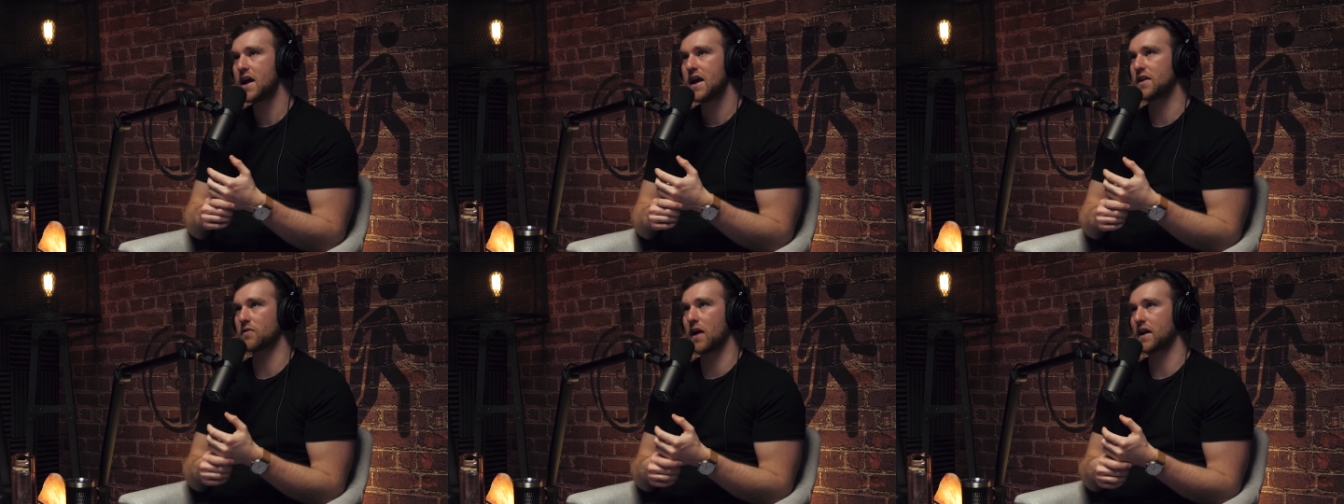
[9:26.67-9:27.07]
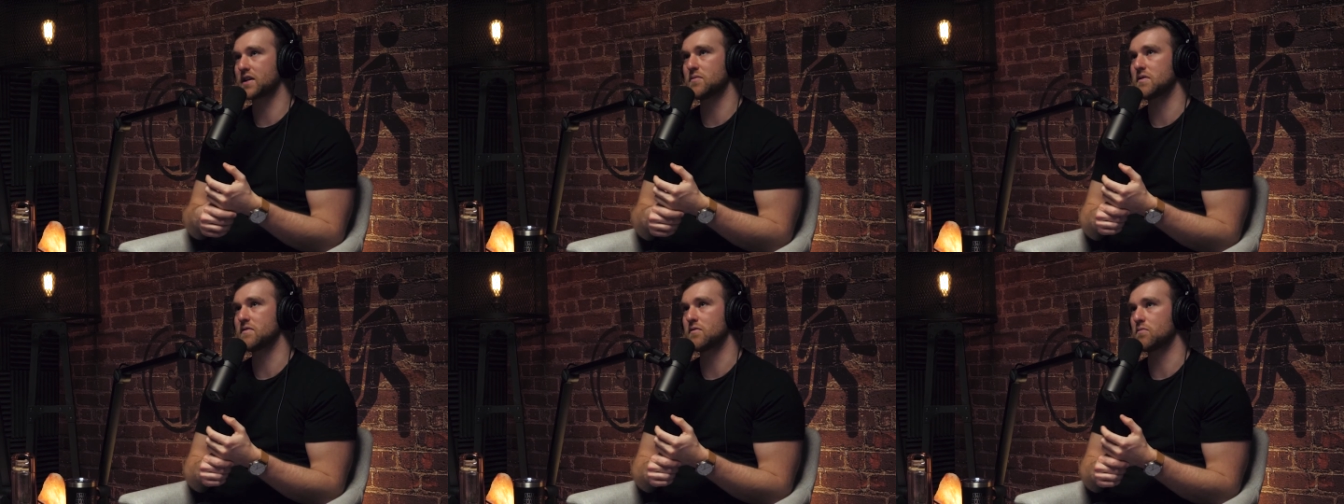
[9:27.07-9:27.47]
it racked
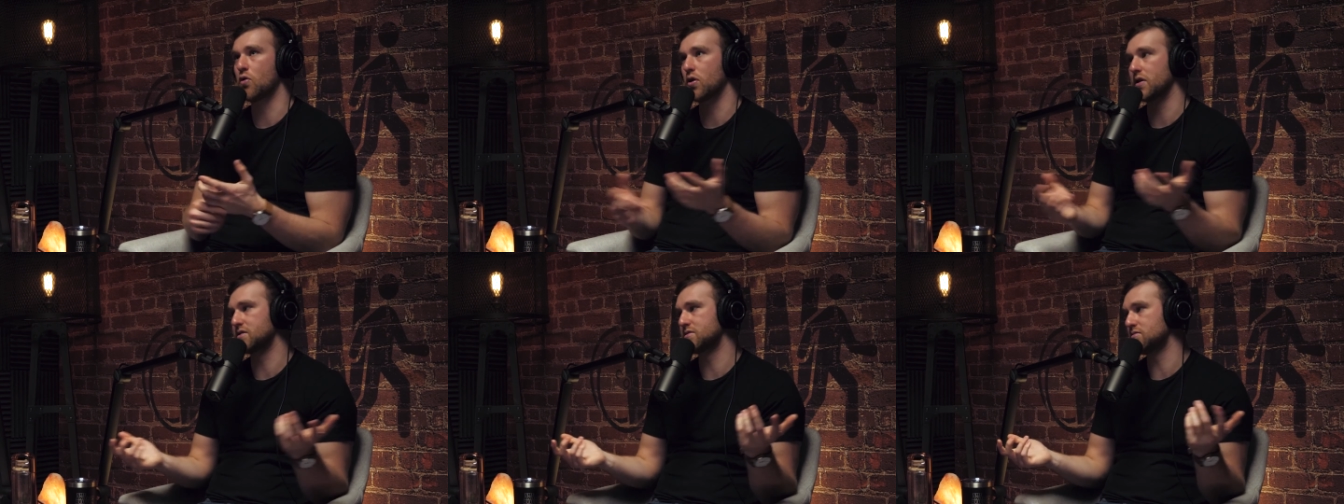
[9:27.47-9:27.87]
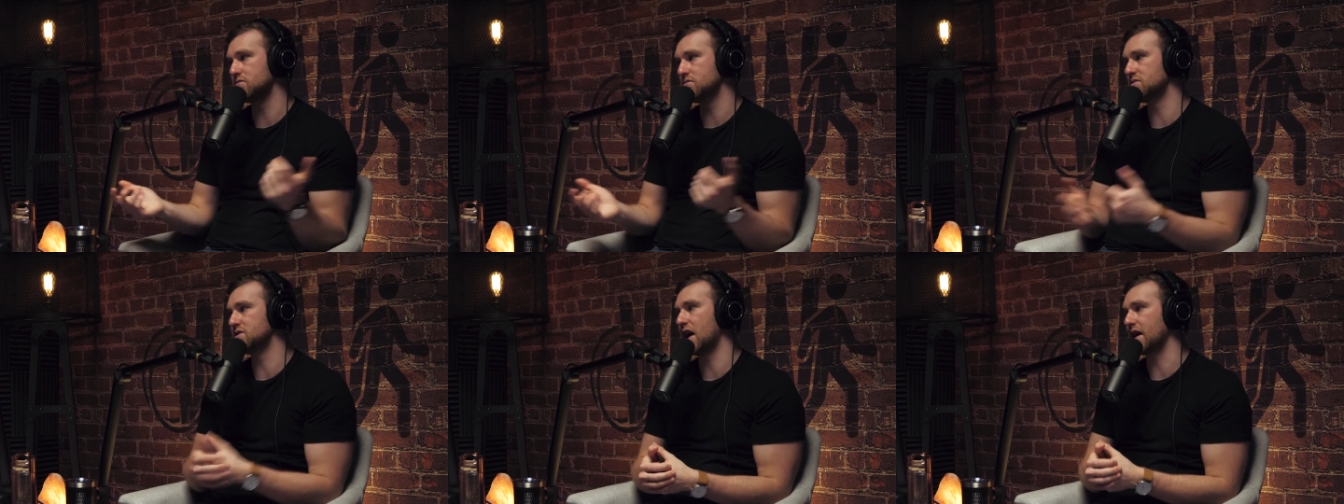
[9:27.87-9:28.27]
up even more
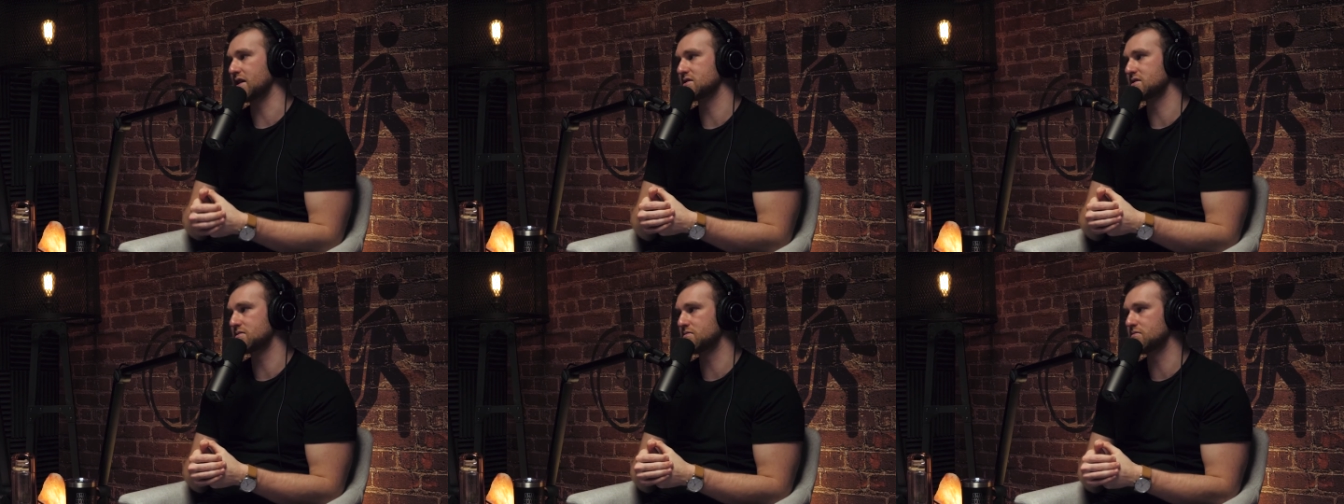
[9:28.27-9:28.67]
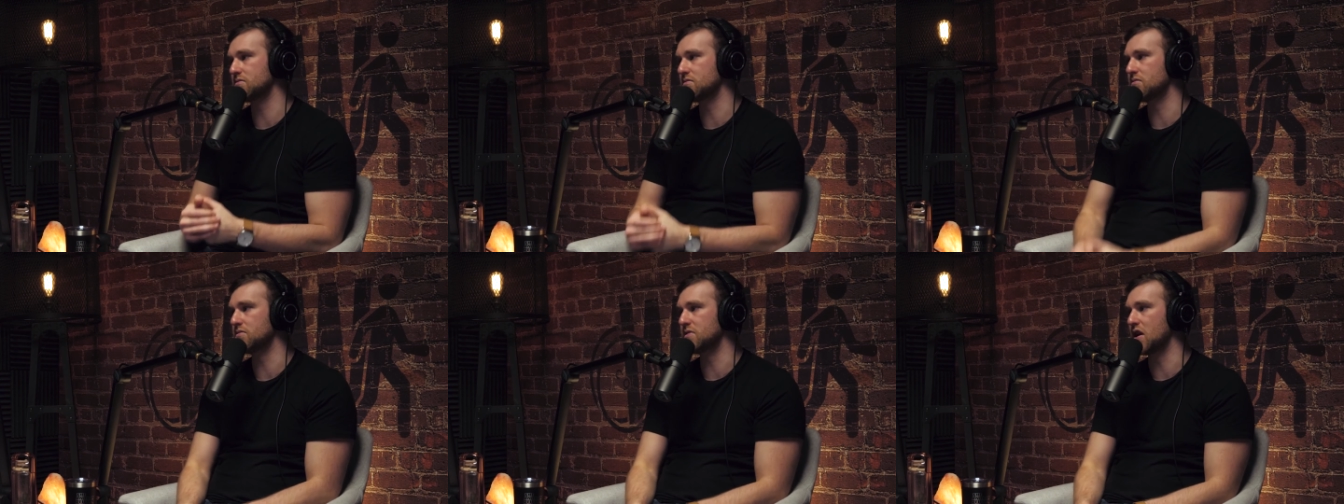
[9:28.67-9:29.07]
tax,
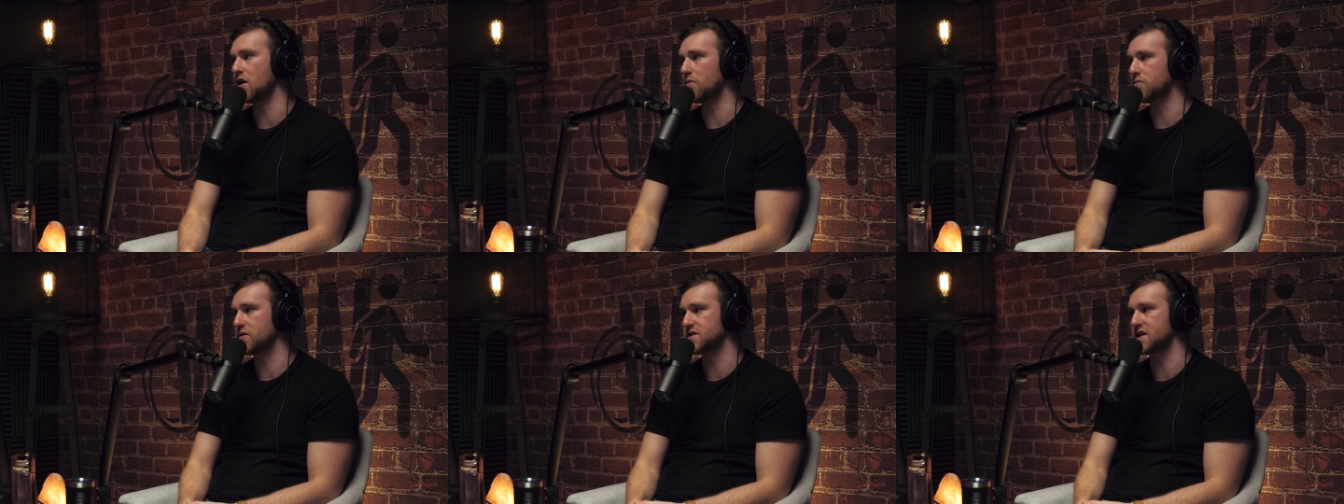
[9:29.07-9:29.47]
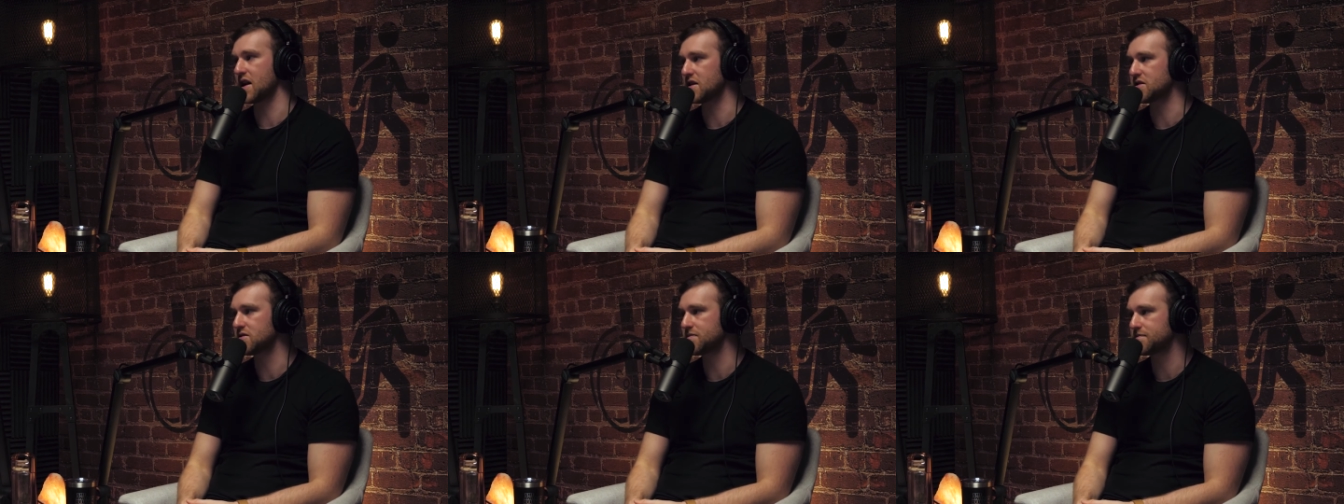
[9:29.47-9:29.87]

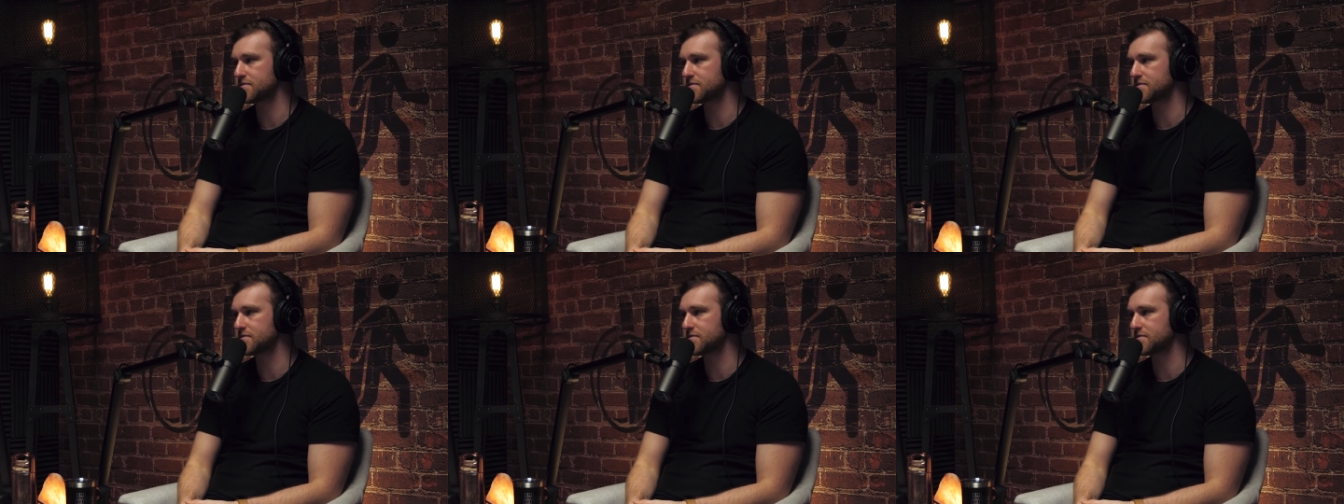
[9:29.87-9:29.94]
percentage.